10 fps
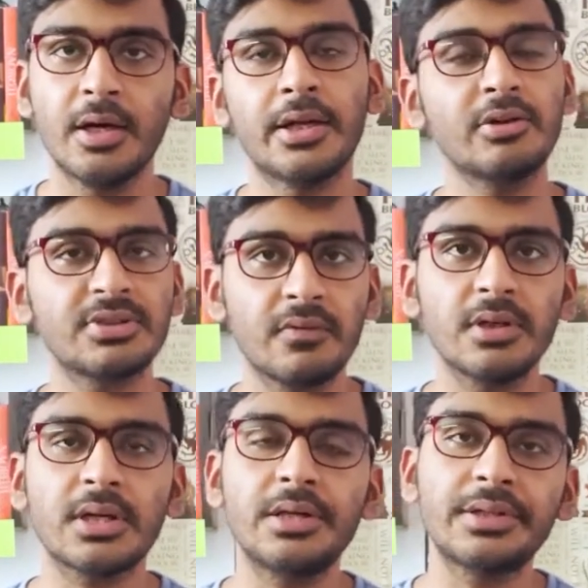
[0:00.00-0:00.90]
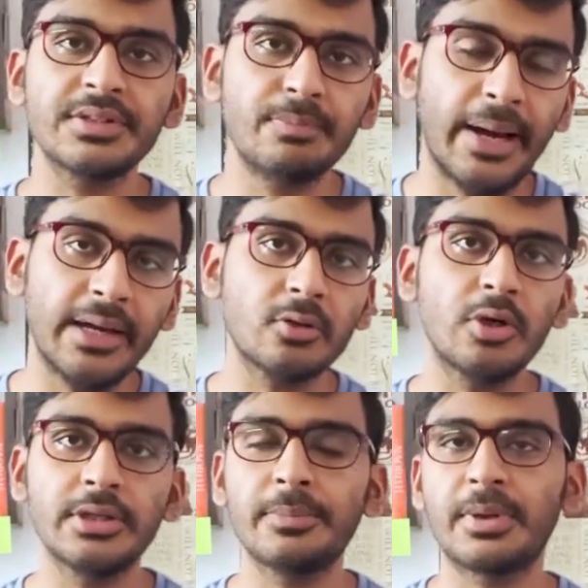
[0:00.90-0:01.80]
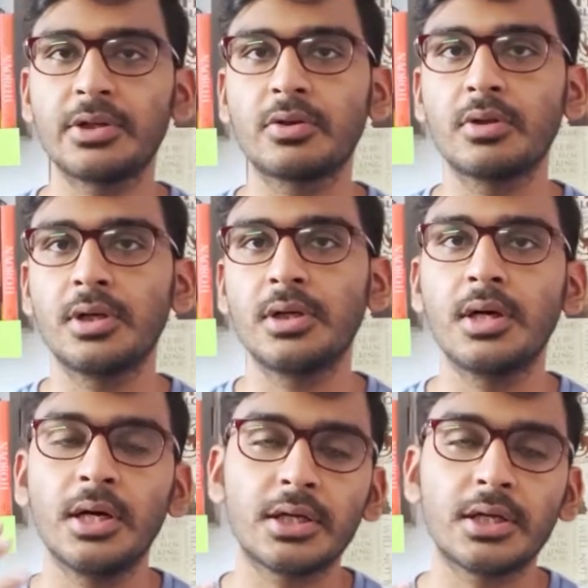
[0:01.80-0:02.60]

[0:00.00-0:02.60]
Now, several countries bank on their particular